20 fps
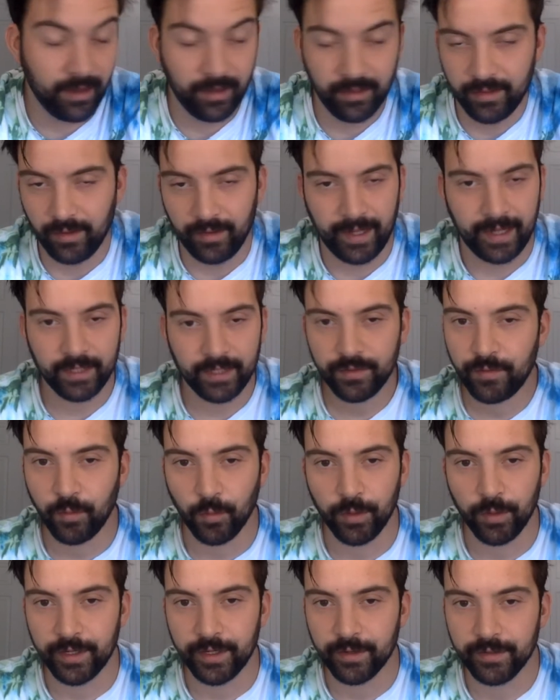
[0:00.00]
the last
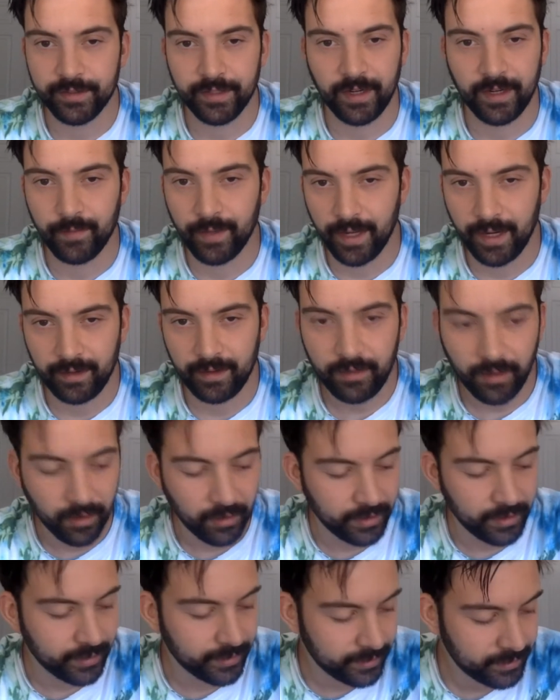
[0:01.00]
4 years that I've been out of
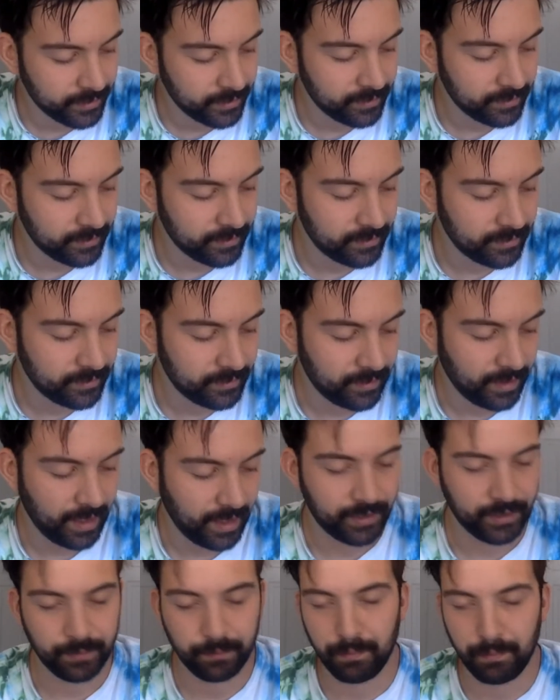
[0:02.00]
college, I
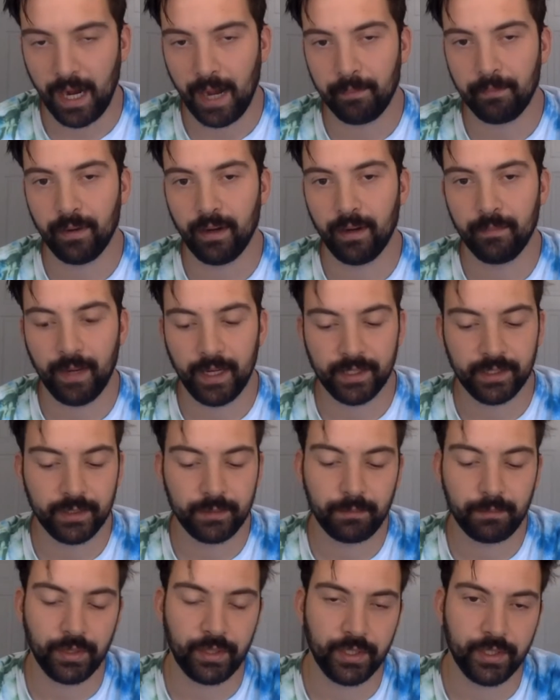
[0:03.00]
just pop up. I
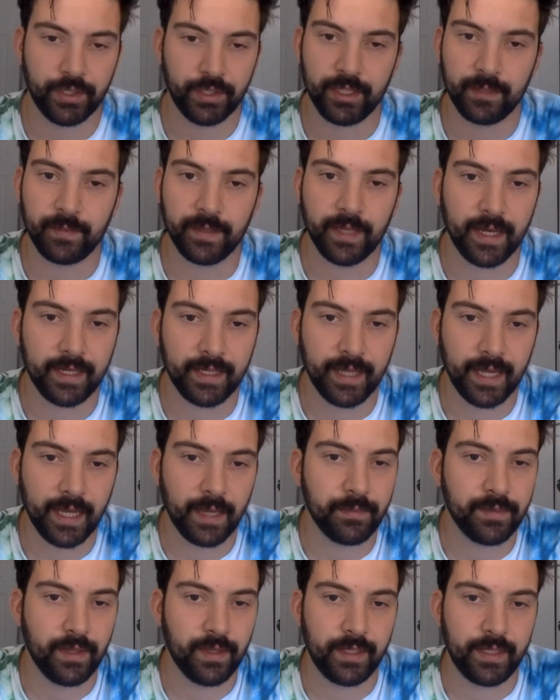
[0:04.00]
just put these GBA
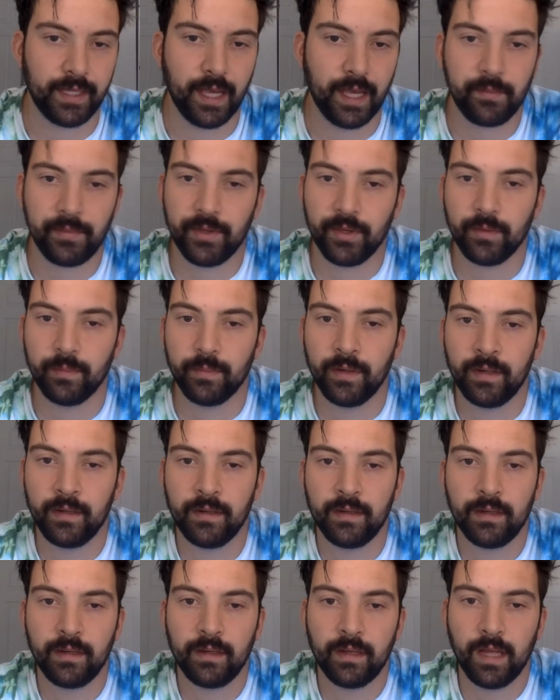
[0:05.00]
games in the GameCube
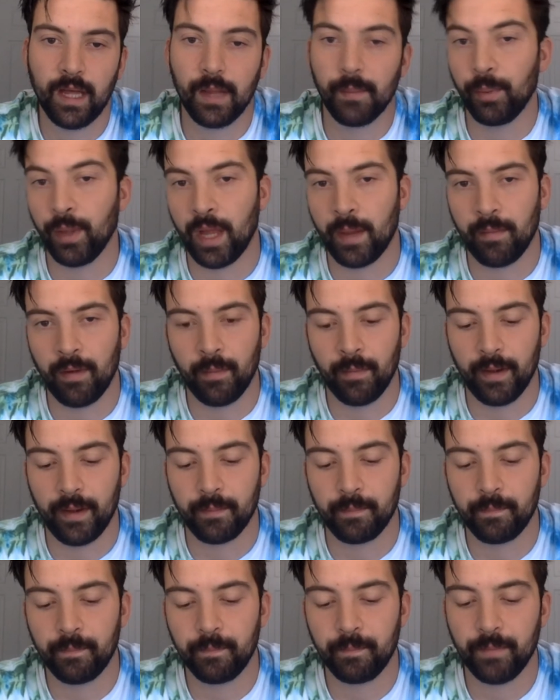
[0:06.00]
and play them on my
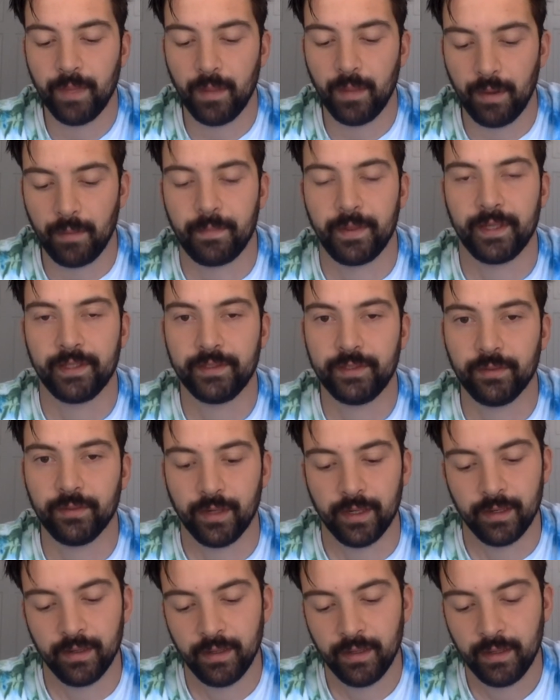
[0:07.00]
big
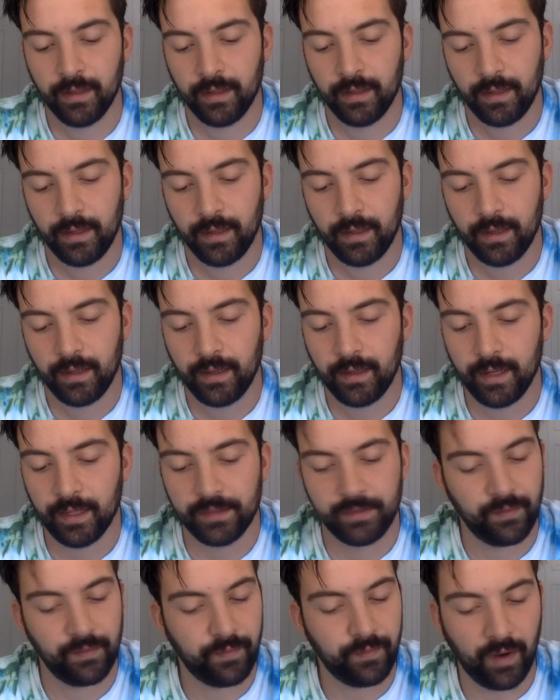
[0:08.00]
screen.
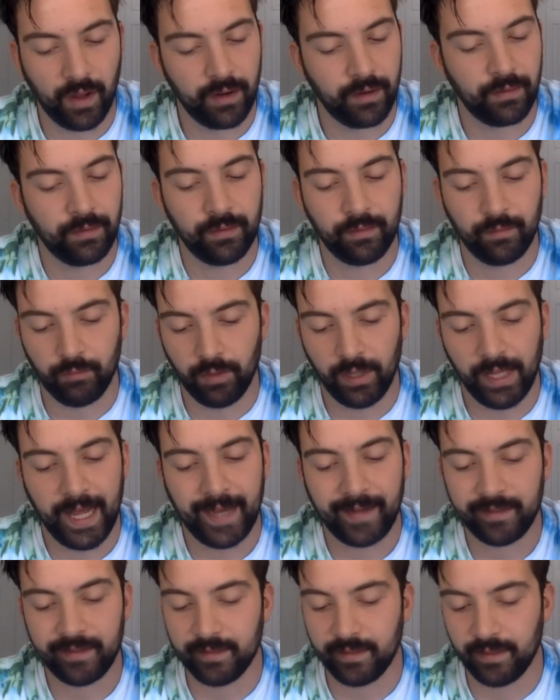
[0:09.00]
It's a fun,
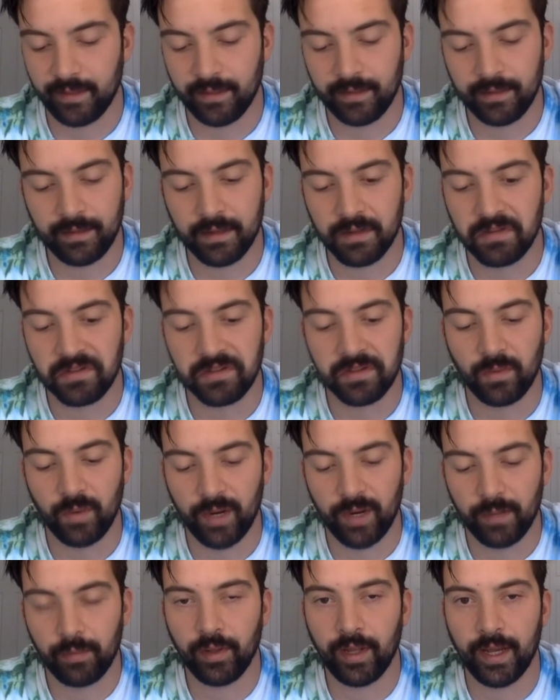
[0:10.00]
relaxing, easy way
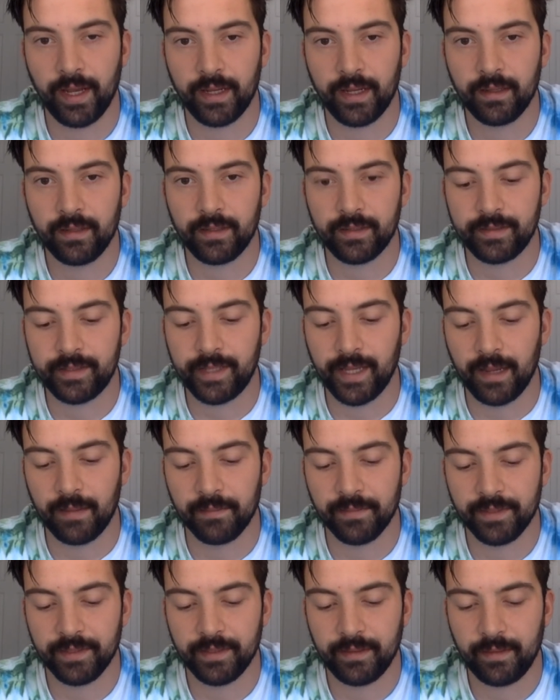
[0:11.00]
to play these
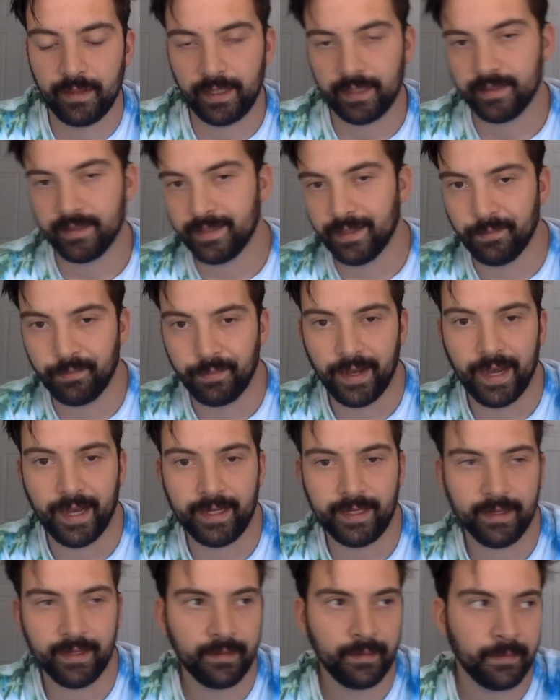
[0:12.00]
games. I can sit back.